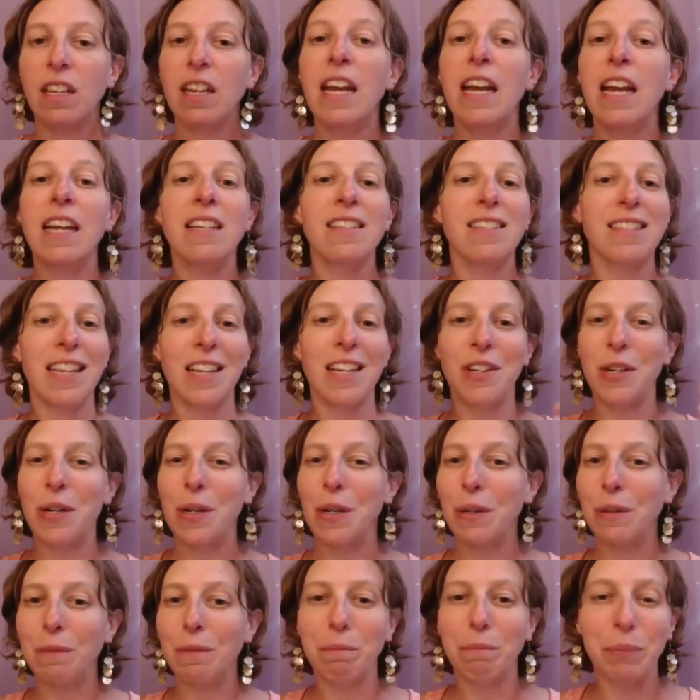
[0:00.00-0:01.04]

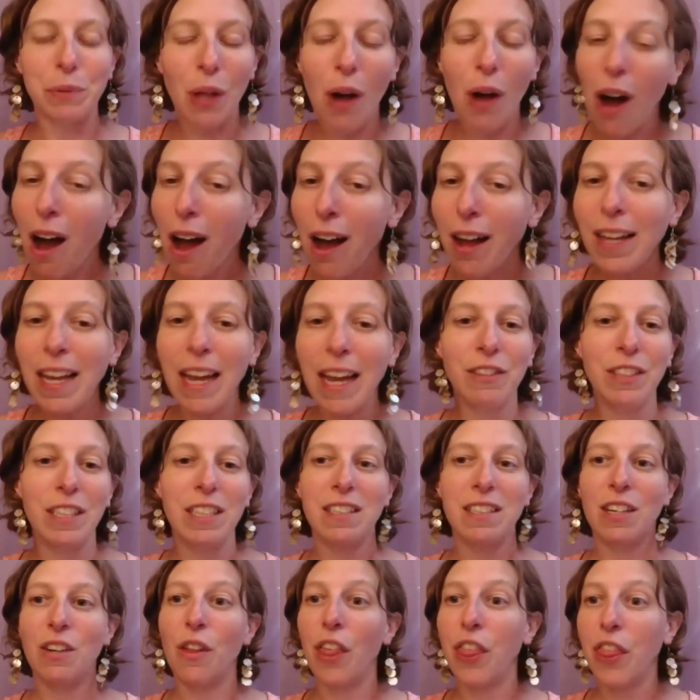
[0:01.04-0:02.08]
single blog, every
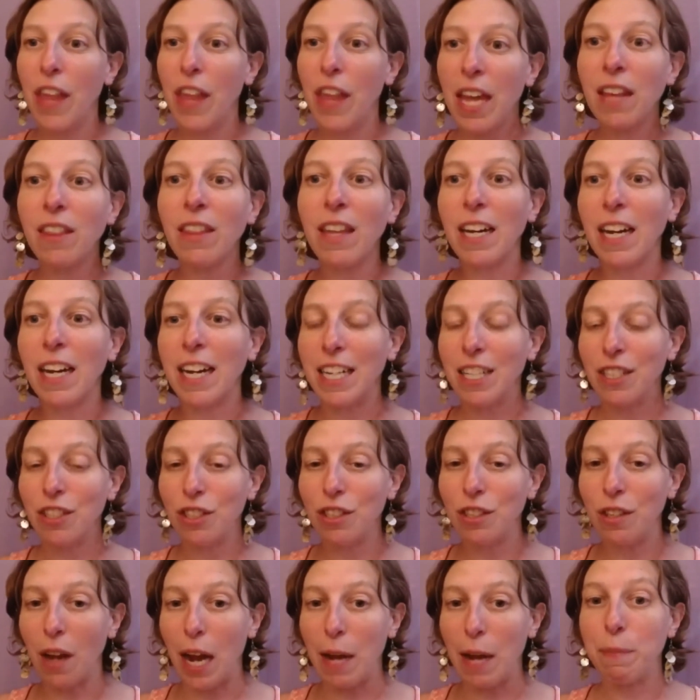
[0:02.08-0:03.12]
single thing that
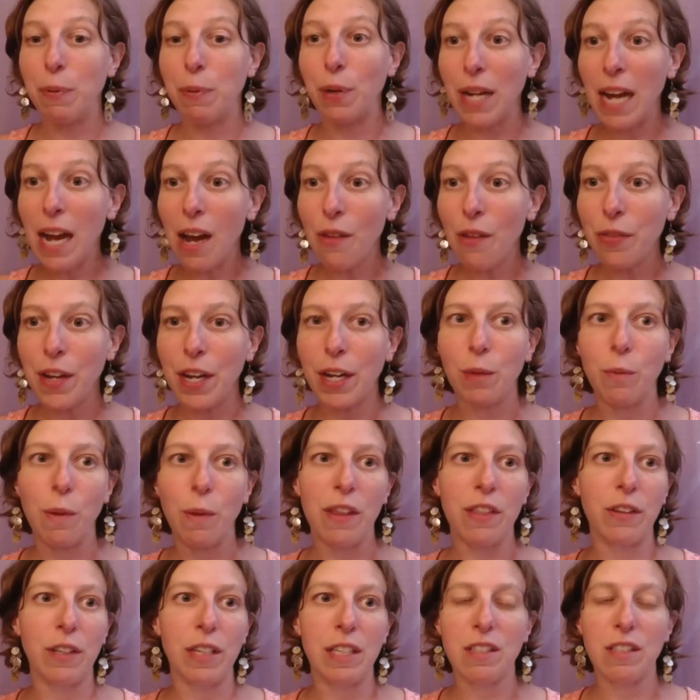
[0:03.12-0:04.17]
I put out there,
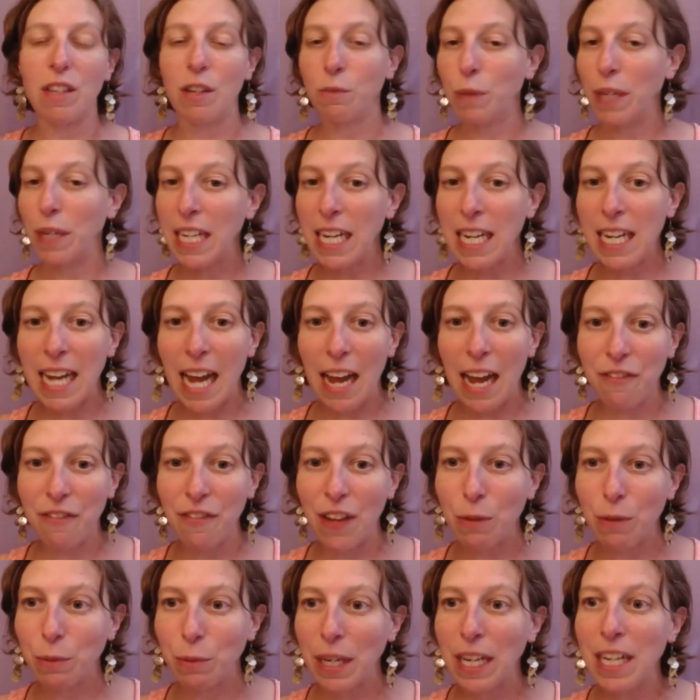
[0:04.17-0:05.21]
whether it's on Reiki
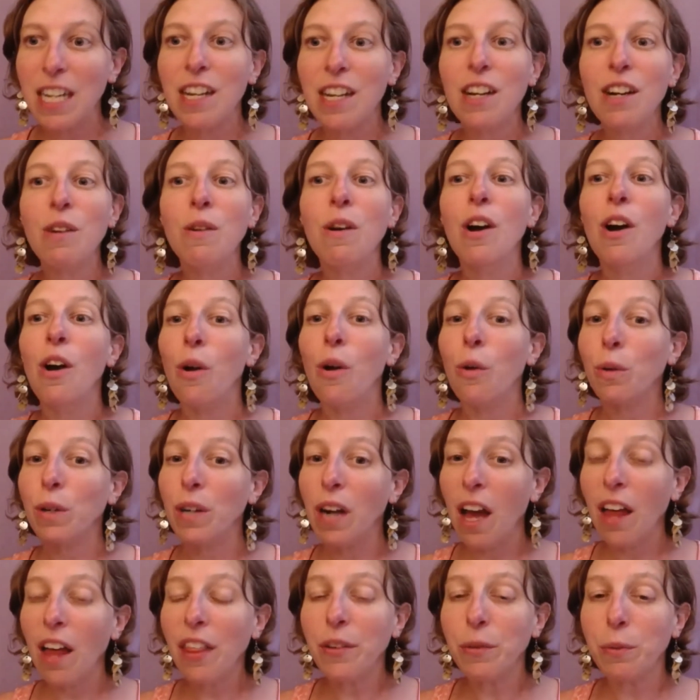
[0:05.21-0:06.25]
Cafe Radio or
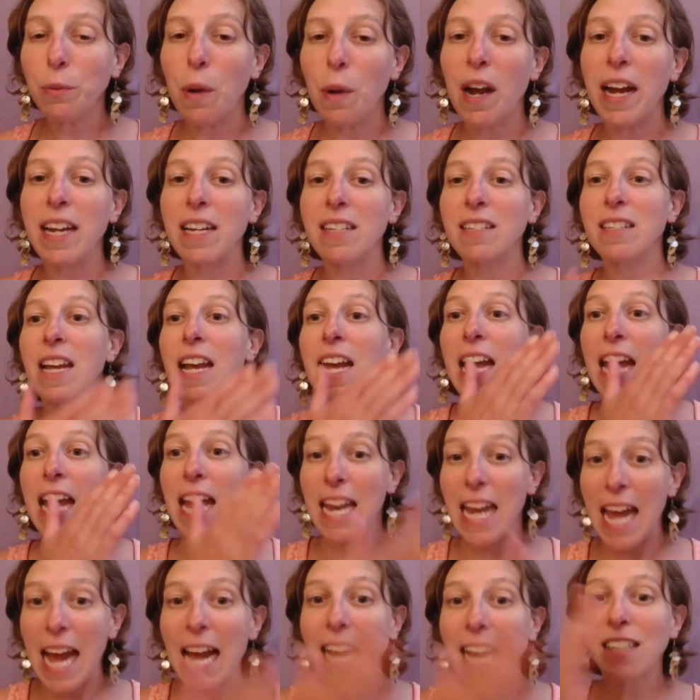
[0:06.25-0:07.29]
otherwise, it
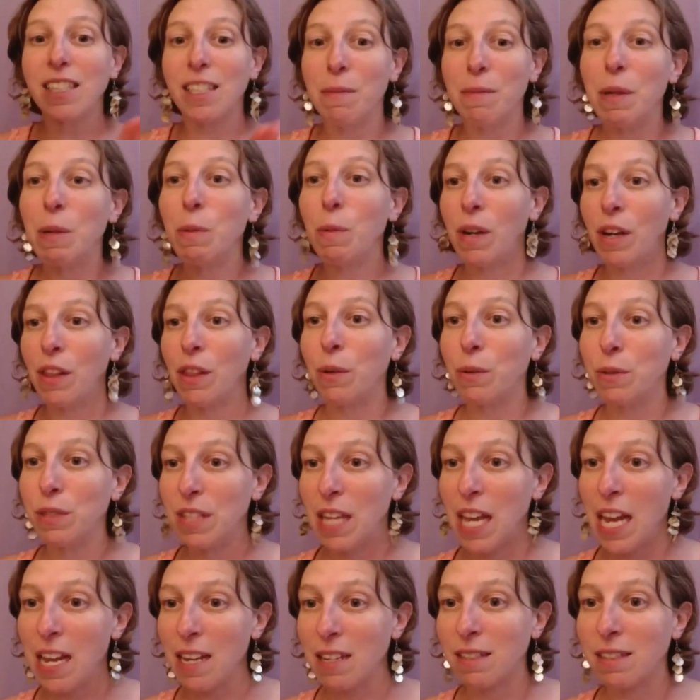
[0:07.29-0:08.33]
has to be one of those
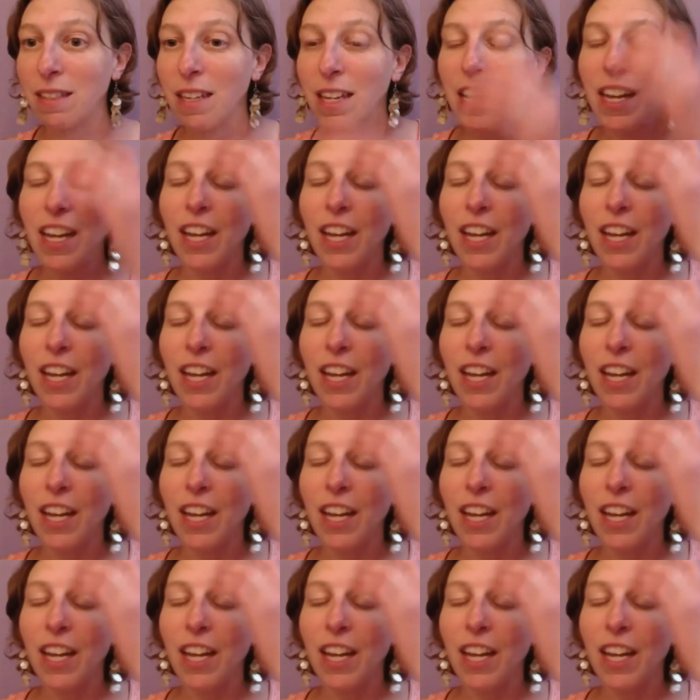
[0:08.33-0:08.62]
things.